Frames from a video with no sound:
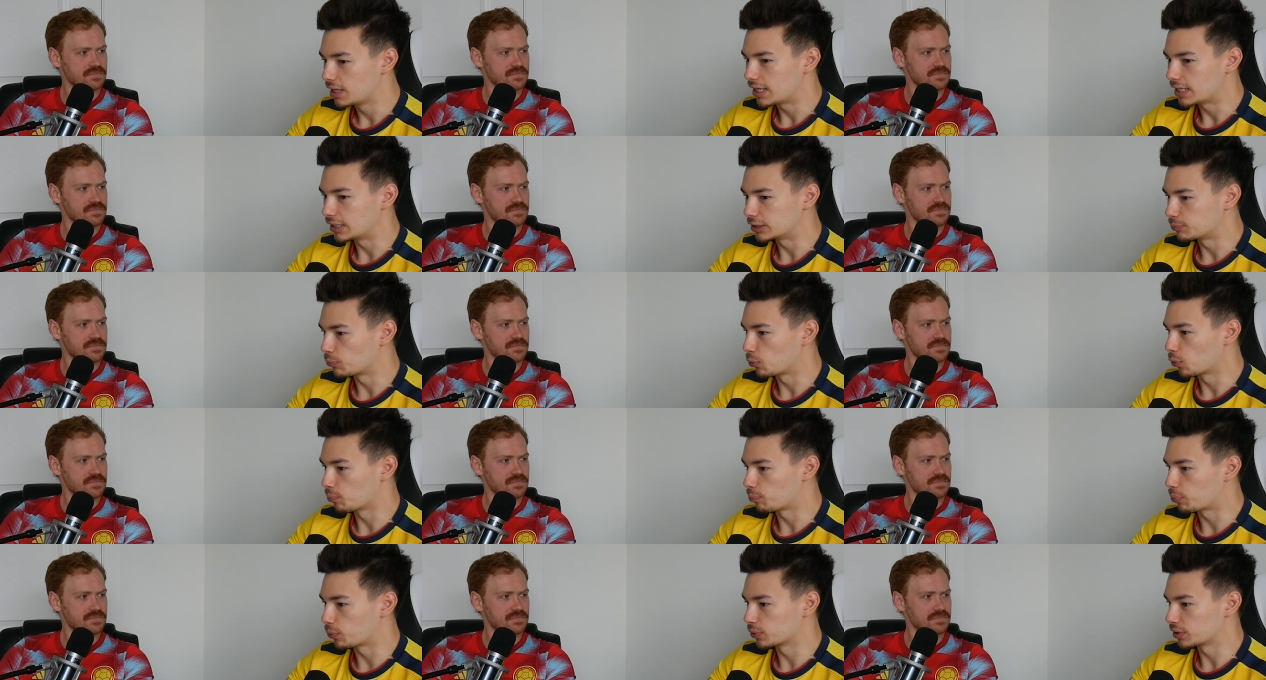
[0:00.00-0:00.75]
Speaker 1: is
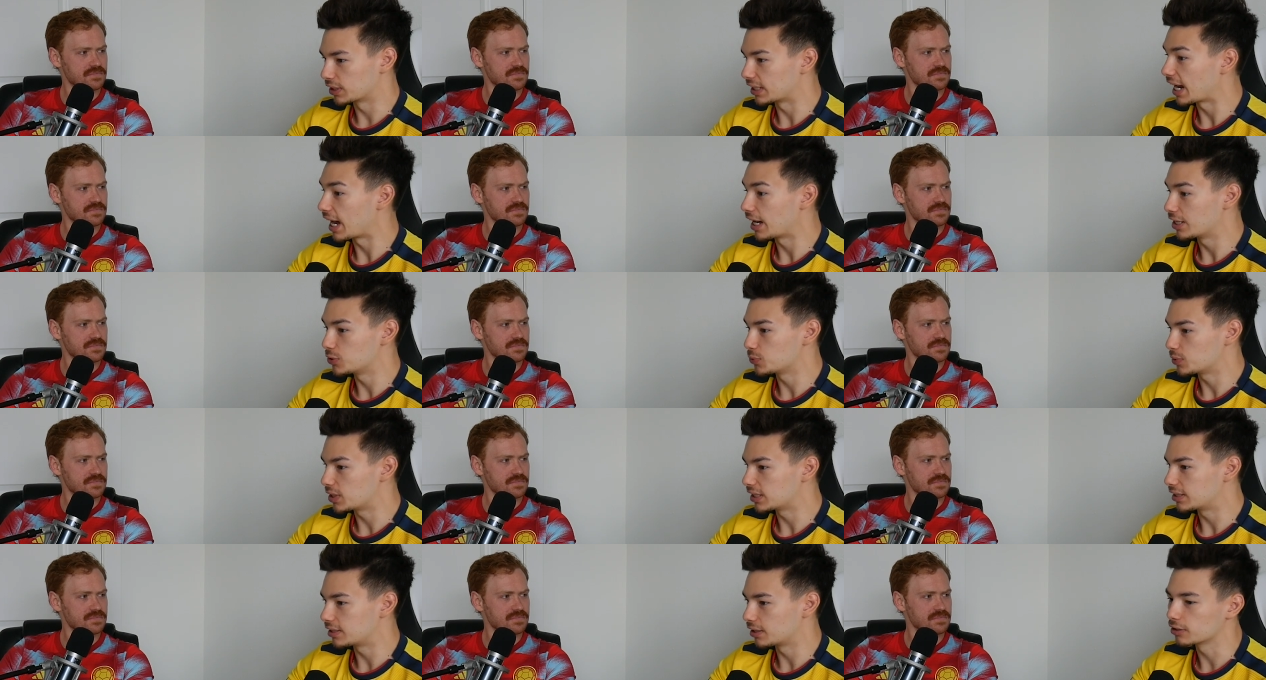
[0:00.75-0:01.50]
more important than how you
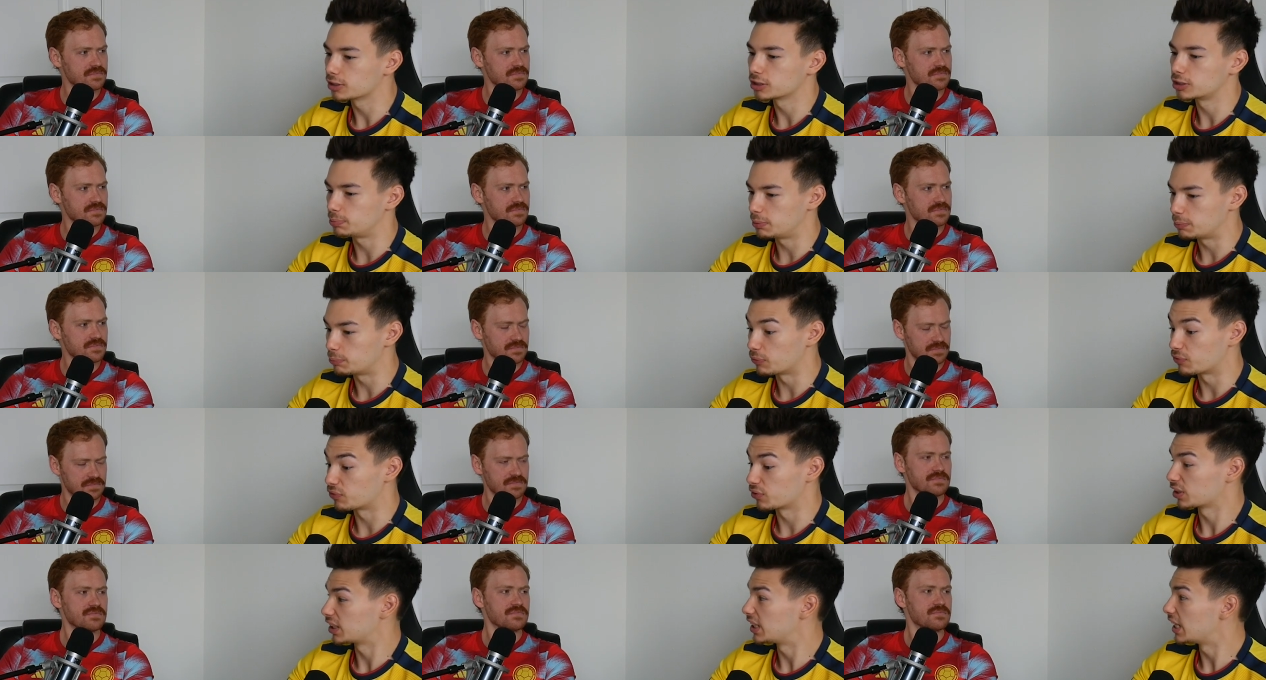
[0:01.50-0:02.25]
get there because people
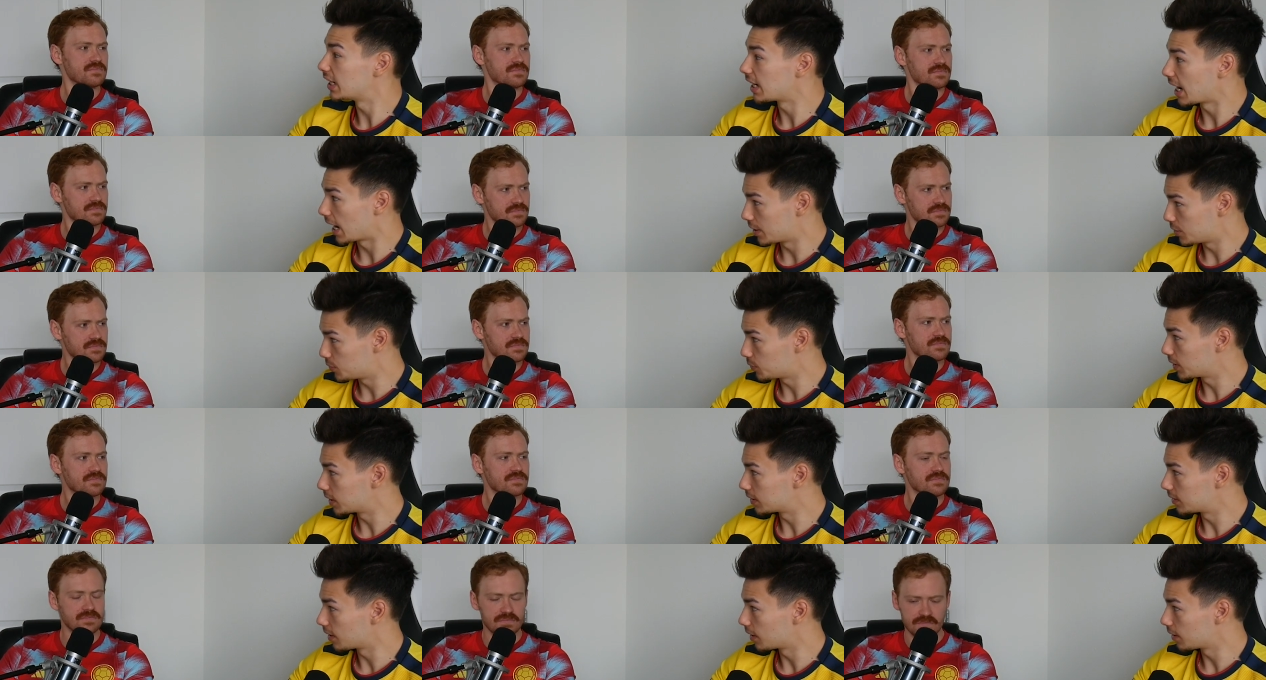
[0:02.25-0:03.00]
forget how you
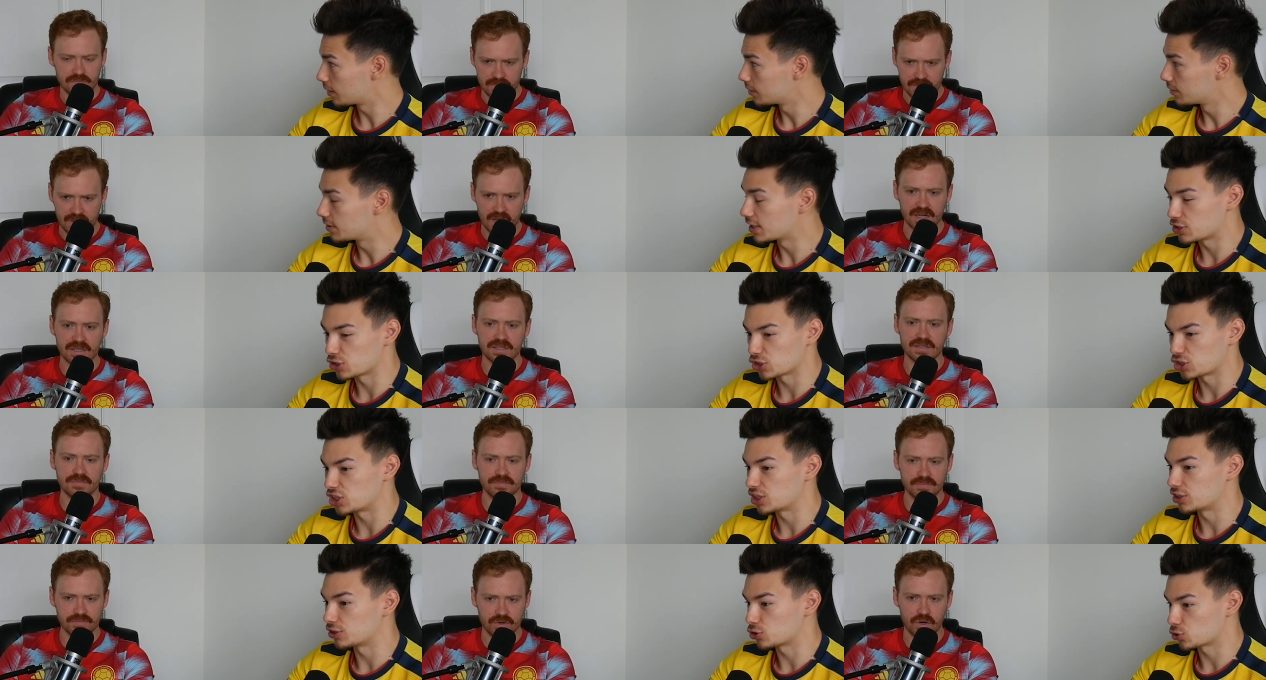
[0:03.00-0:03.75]
get there. Yes, they
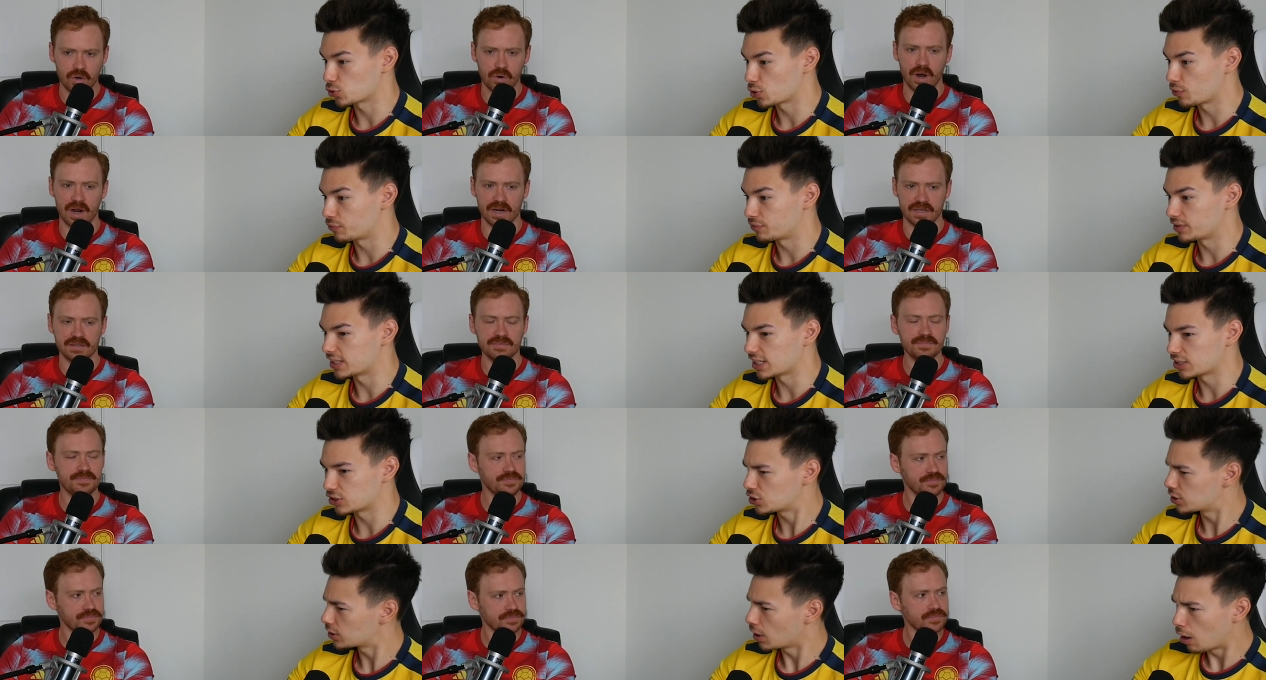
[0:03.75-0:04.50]
just see the trophy. Correct. They
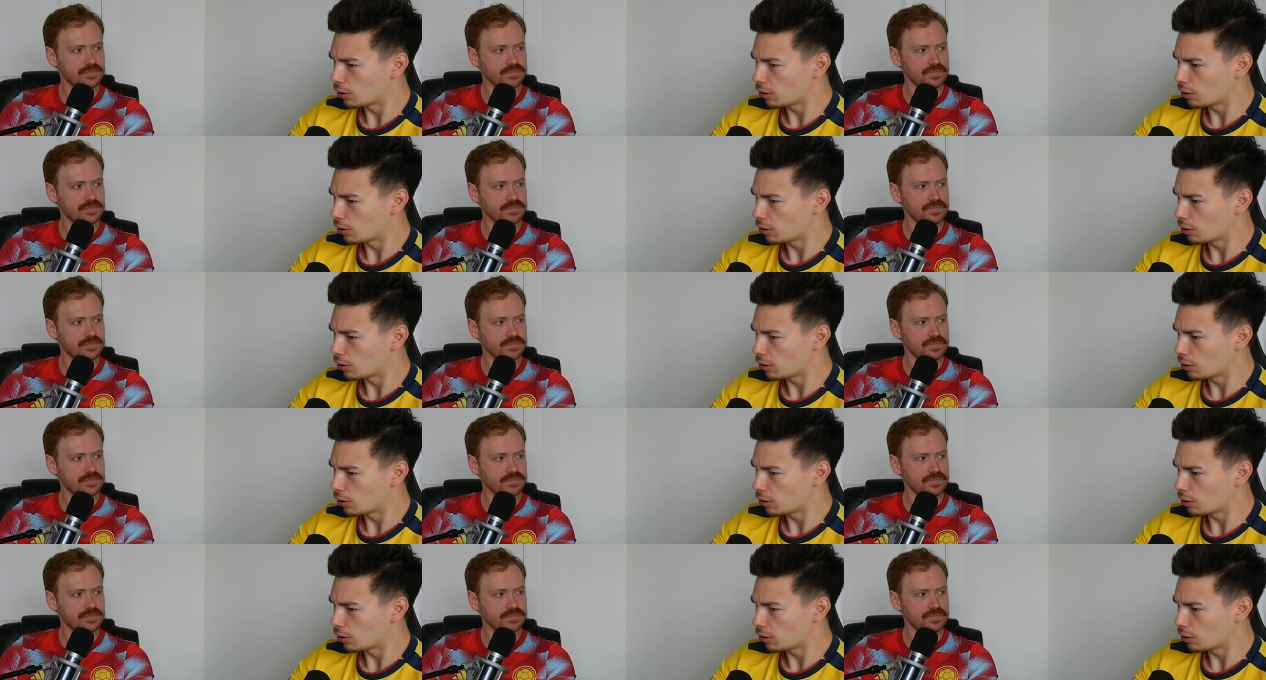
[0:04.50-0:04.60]
just see,